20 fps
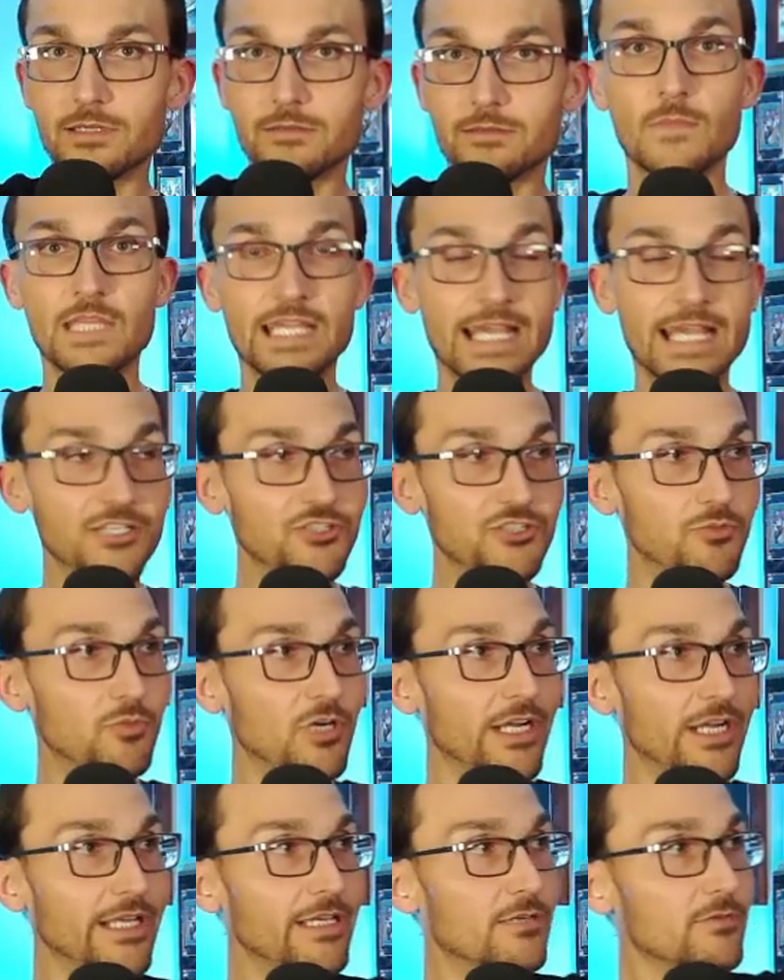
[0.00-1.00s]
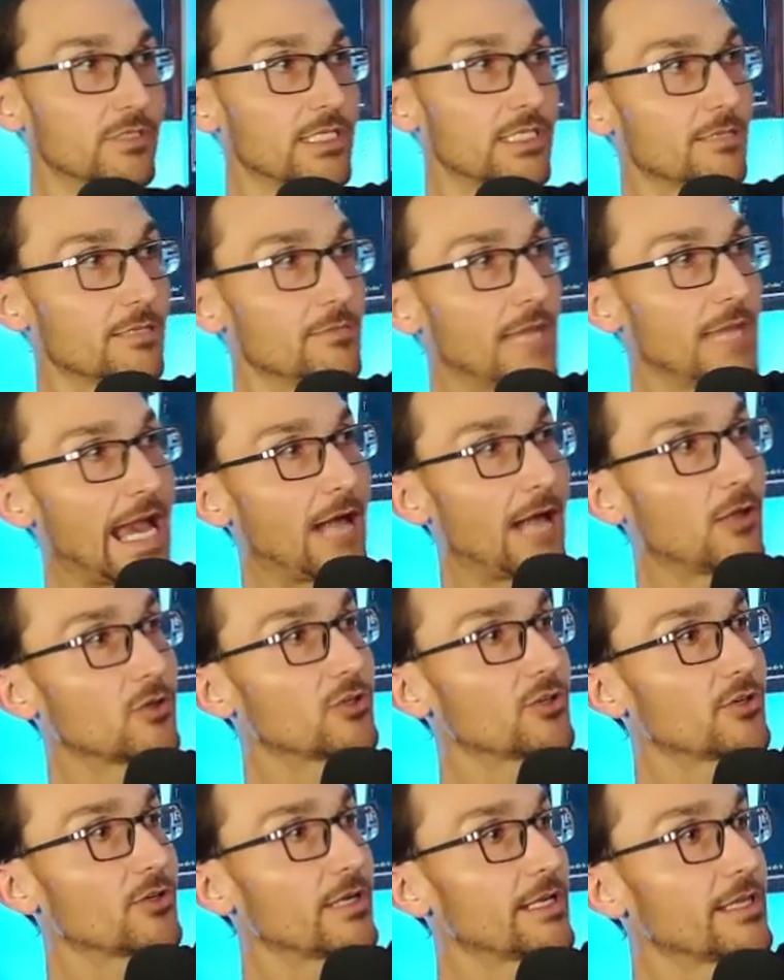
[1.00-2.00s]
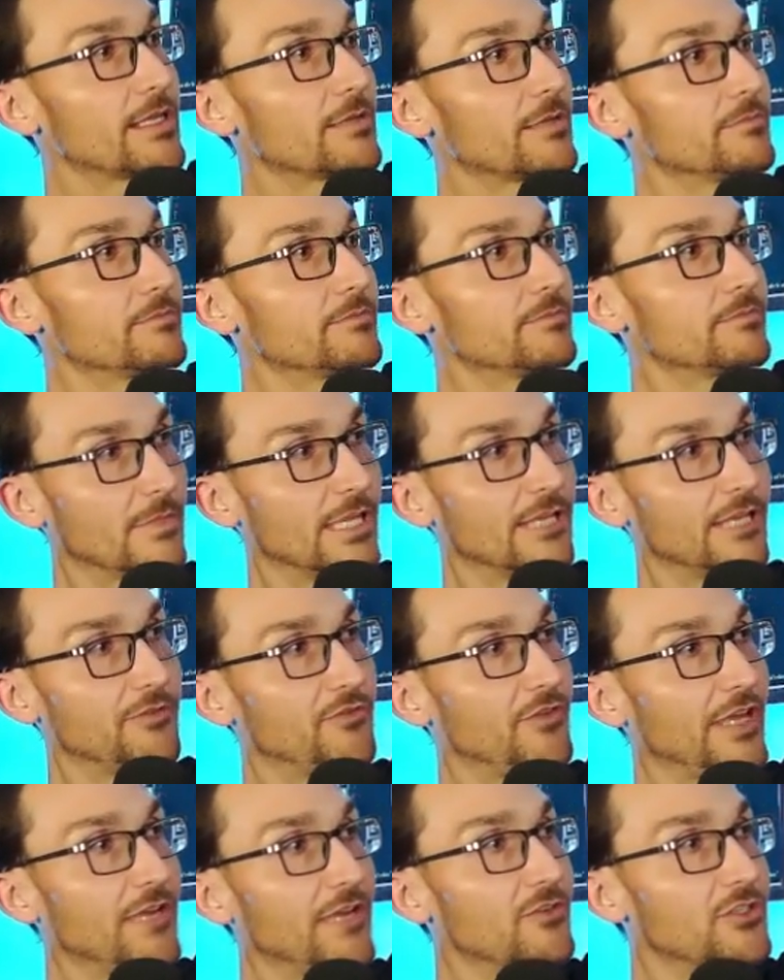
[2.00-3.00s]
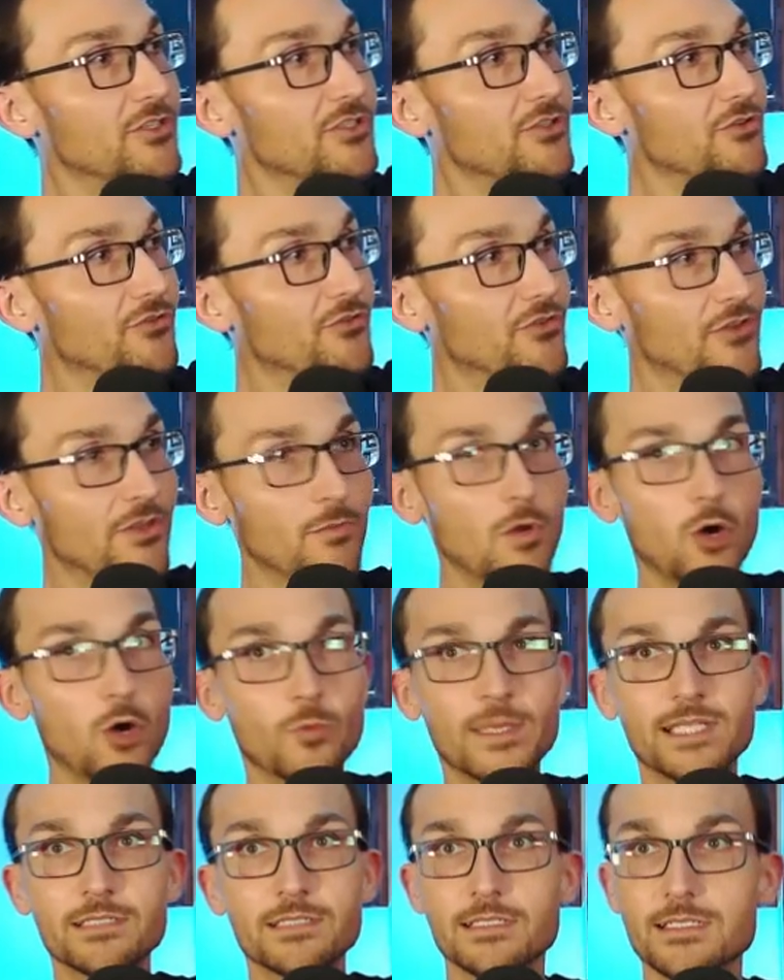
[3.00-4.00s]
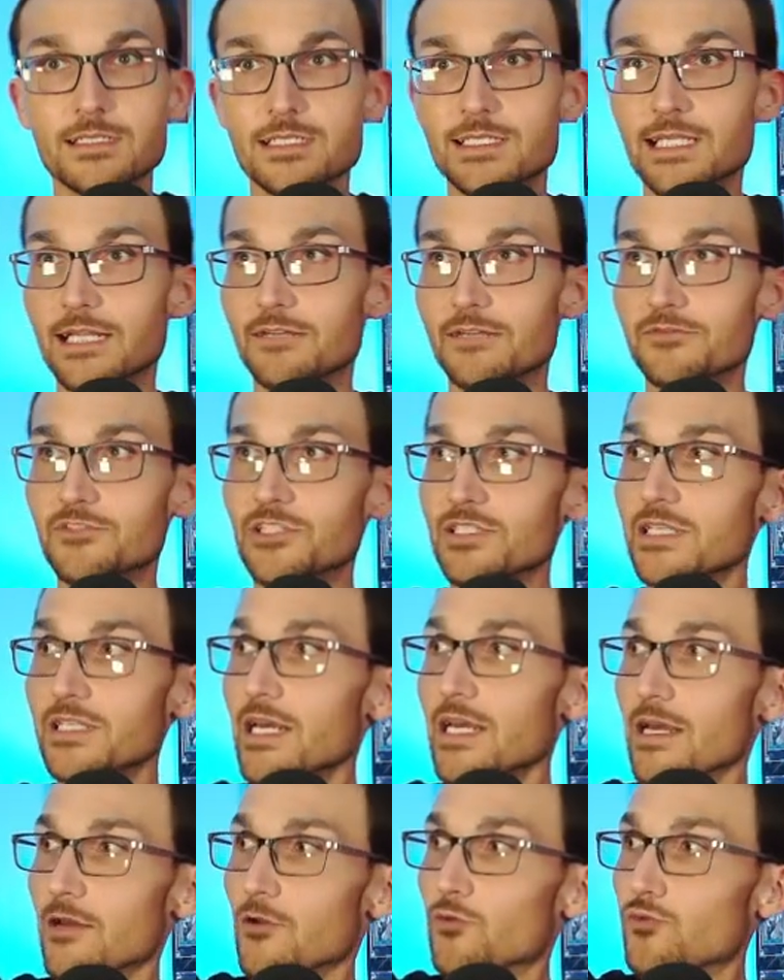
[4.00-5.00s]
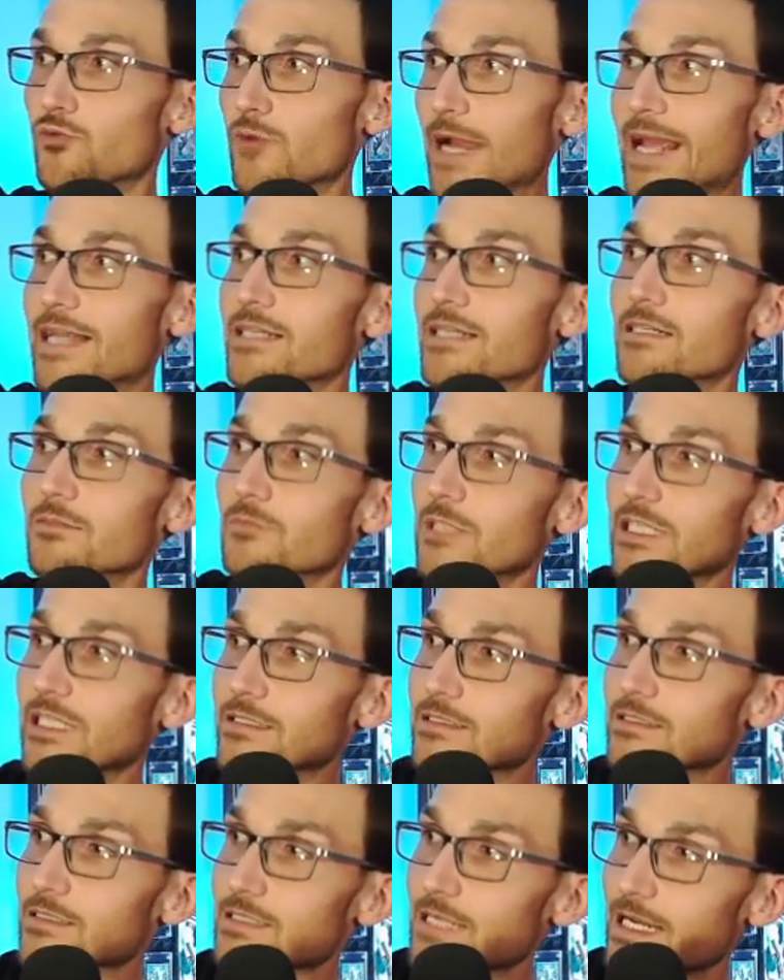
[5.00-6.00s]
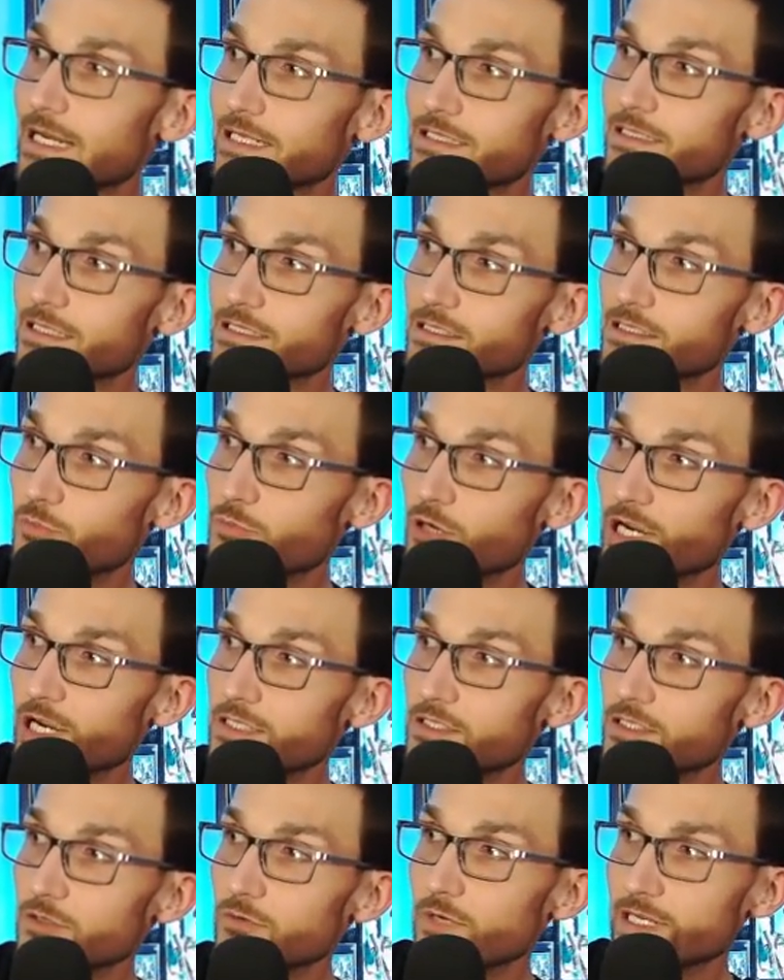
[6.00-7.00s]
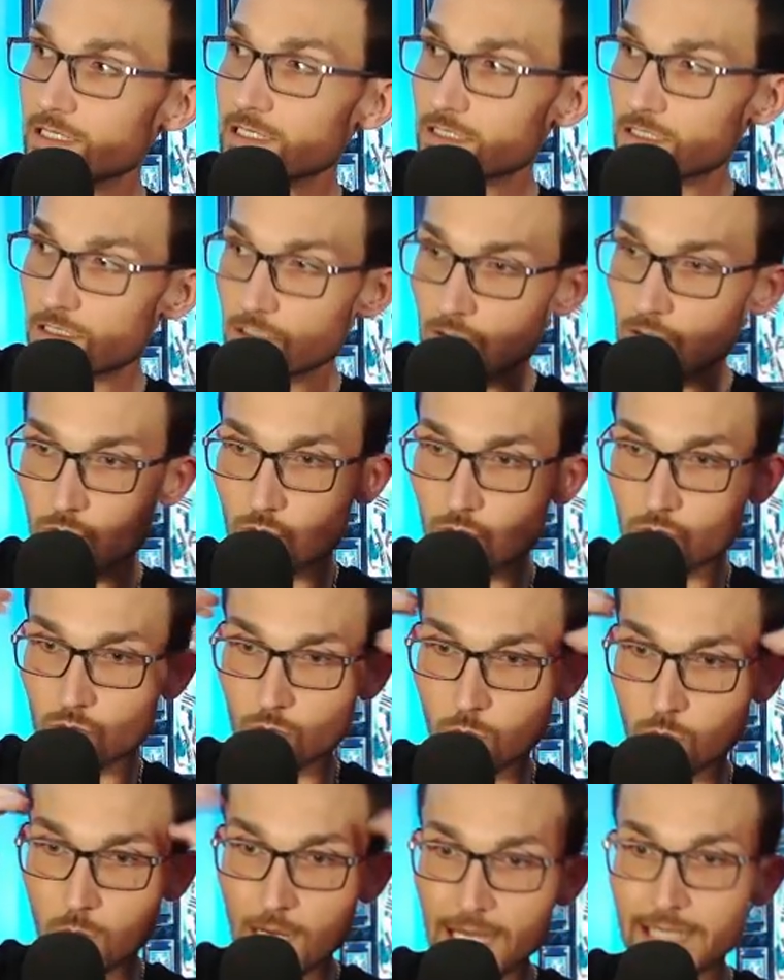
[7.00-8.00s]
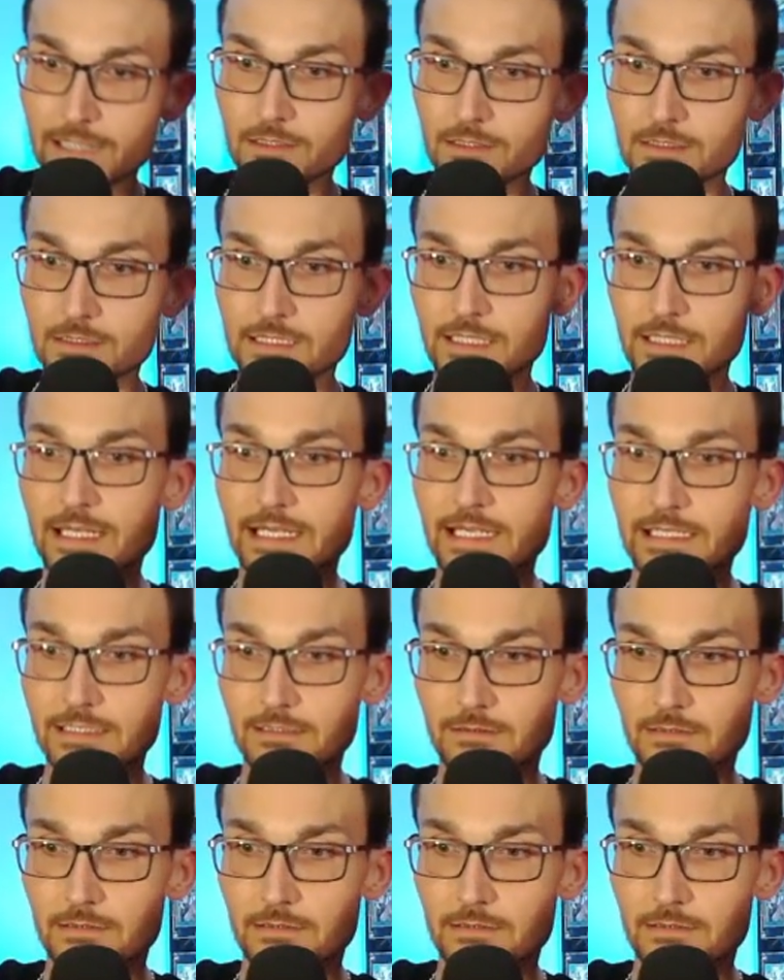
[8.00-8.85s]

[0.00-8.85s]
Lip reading: catch a break with some algorithm that favors you for the moment instead of just randomly decides to suppress you. It's so wild to think.